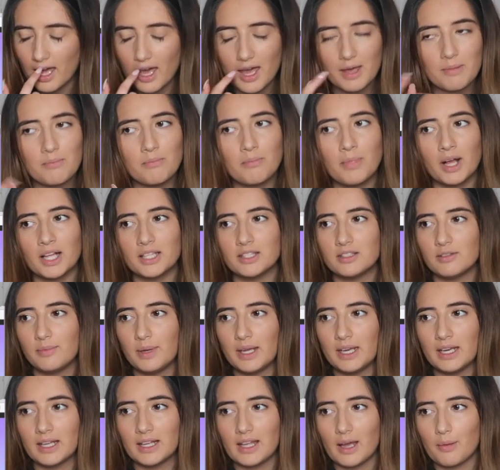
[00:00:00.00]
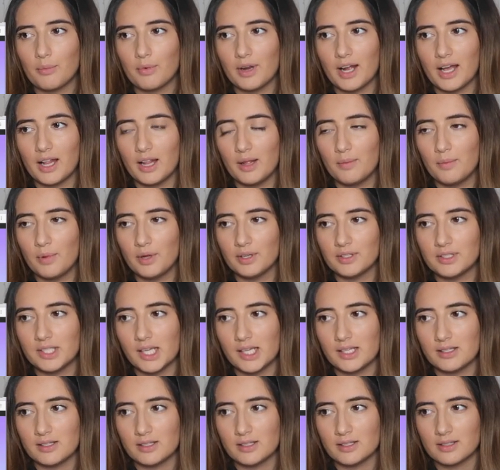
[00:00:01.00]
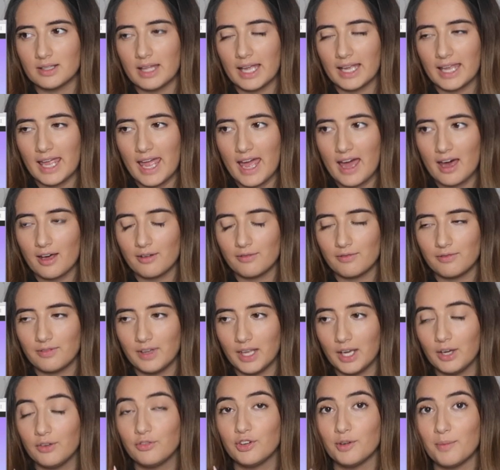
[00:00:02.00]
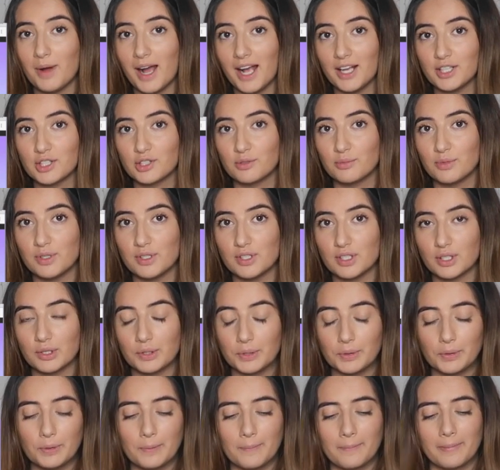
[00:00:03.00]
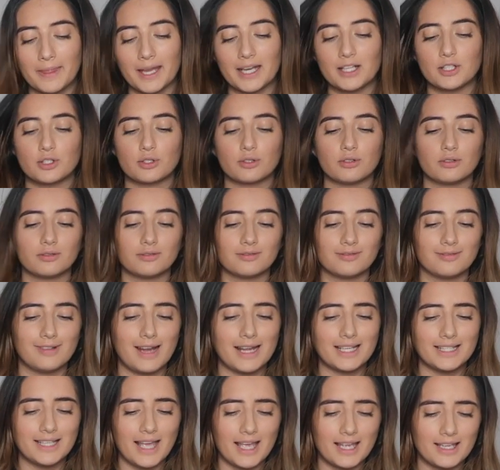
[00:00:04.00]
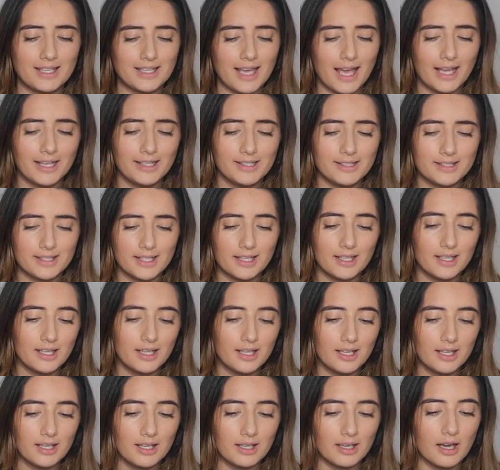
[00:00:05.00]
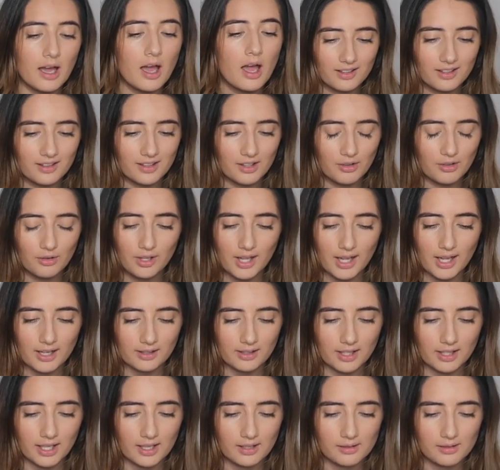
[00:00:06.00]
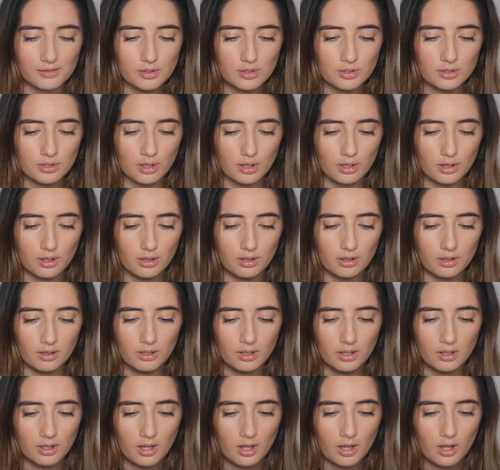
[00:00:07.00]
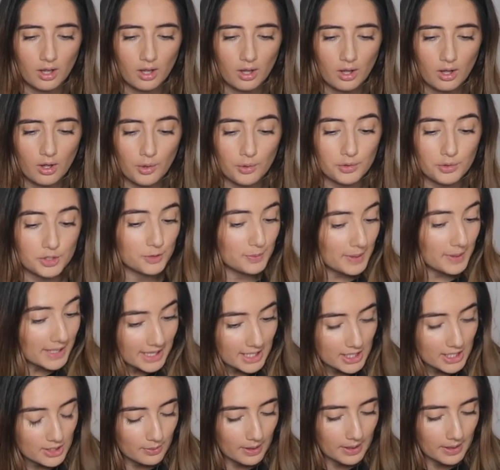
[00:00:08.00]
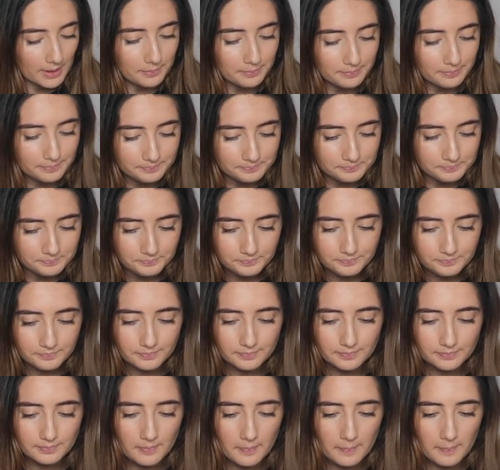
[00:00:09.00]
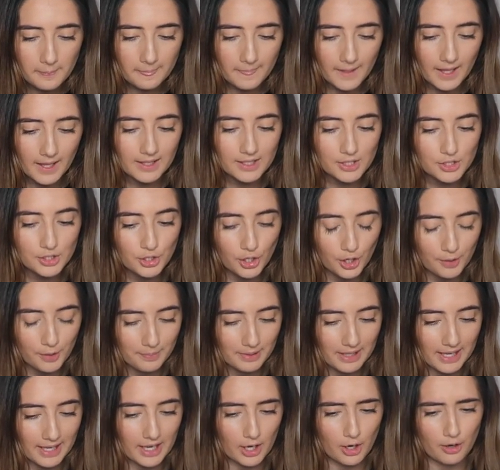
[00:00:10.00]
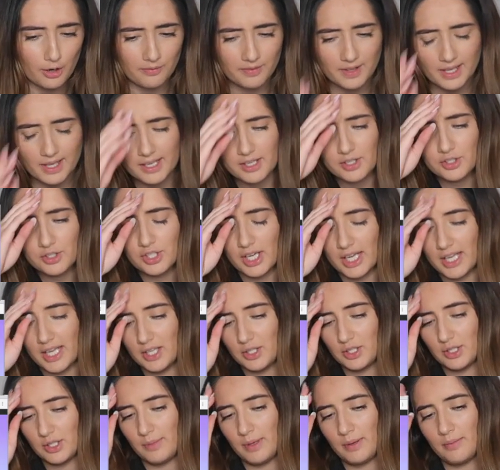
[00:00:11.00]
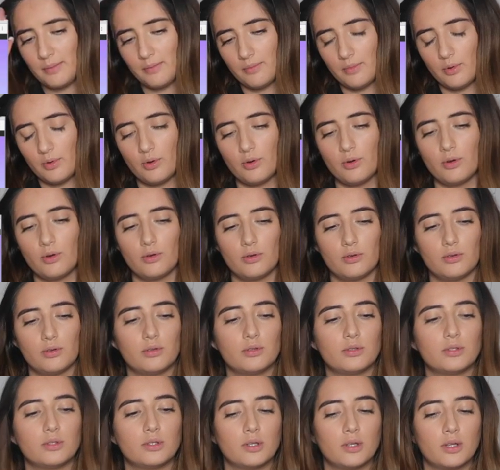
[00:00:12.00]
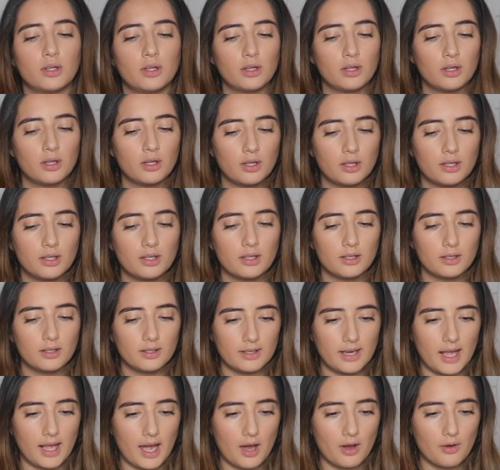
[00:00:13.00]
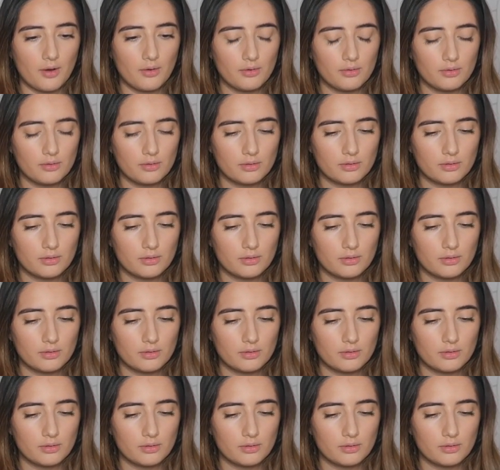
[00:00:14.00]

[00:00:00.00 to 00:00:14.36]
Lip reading: it must have been a Gabriela Montez like outfit from High School Musical. That is crazy. They're all ugly. So we'll just pick this one. Let's go play. Hopefully I can change a bit more now.